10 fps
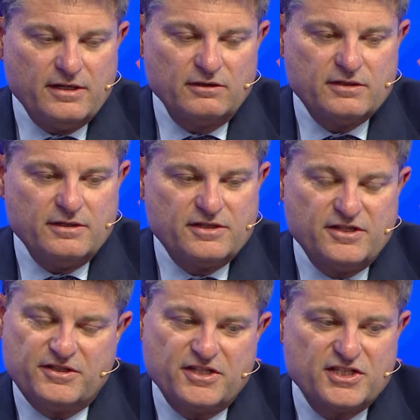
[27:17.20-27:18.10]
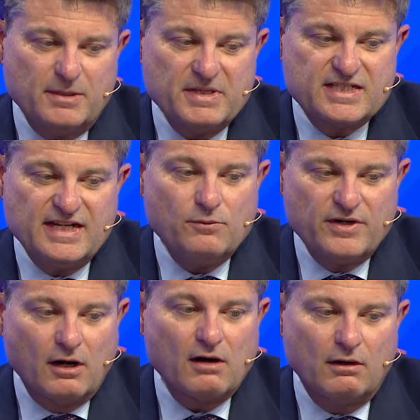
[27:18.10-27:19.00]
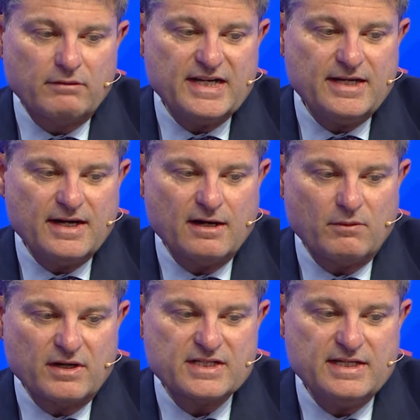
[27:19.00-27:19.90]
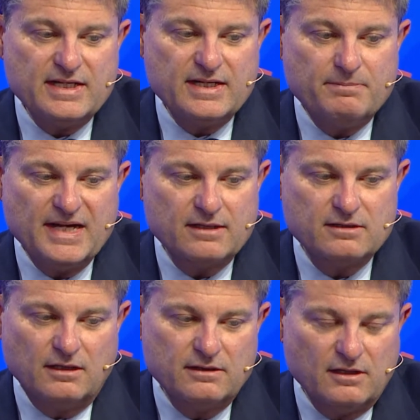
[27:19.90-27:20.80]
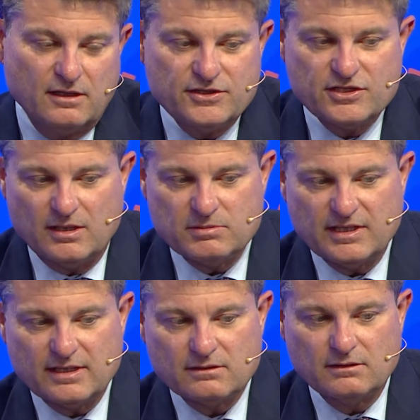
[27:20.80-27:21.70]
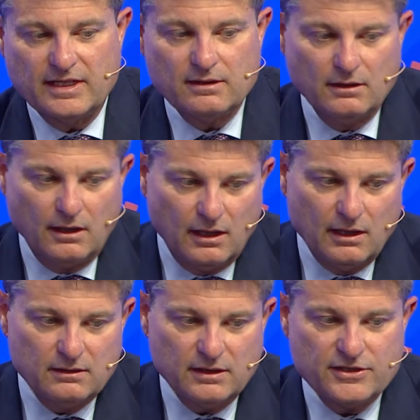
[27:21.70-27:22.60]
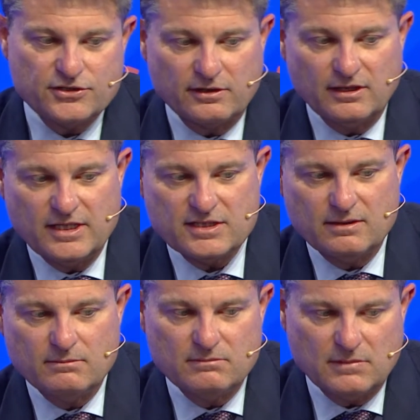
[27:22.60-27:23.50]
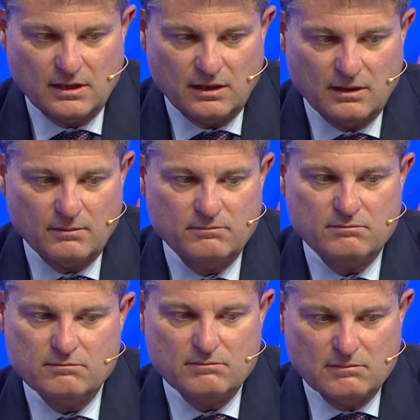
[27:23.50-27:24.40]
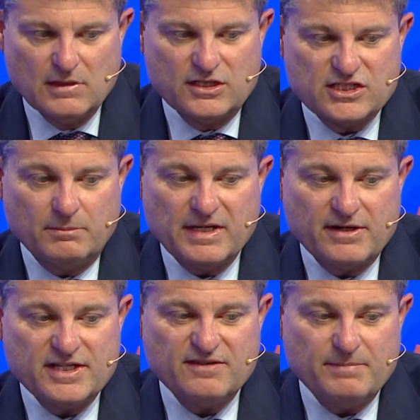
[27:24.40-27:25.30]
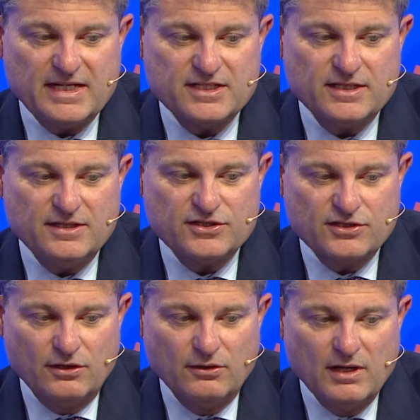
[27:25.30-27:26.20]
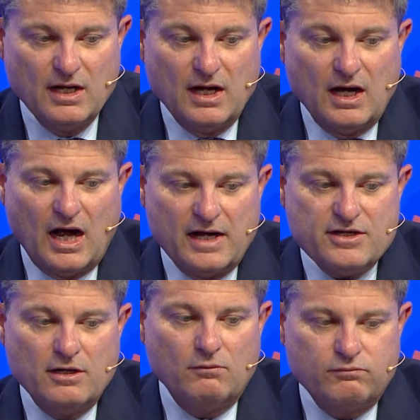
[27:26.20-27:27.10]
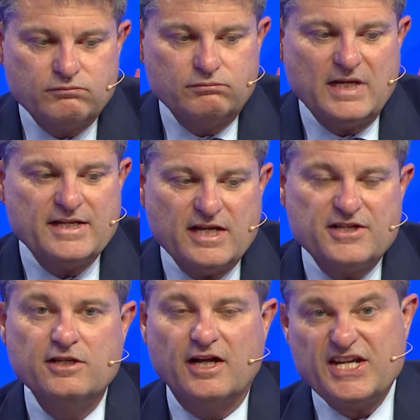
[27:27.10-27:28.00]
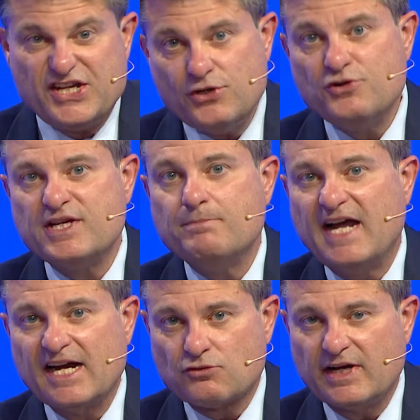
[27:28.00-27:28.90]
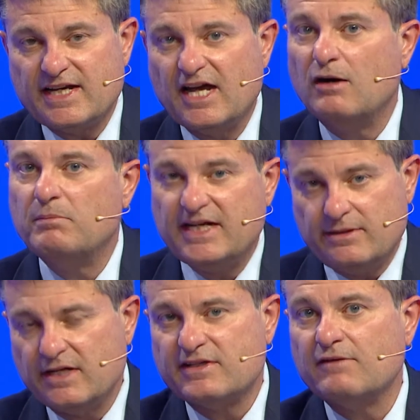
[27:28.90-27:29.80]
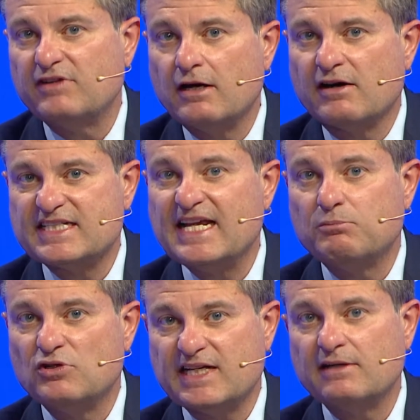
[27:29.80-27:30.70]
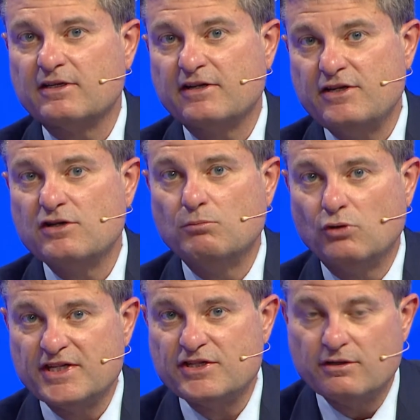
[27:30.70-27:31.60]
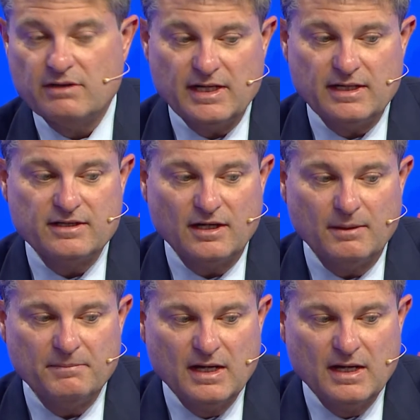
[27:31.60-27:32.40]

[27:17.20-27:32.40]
You know, to some extent, we are already there. We're seeing an impact on jobs like law, like journalism, some areas of medicine. So, you know, it's not a huge impact right now, but there definitely are examples out there that you can point to. And,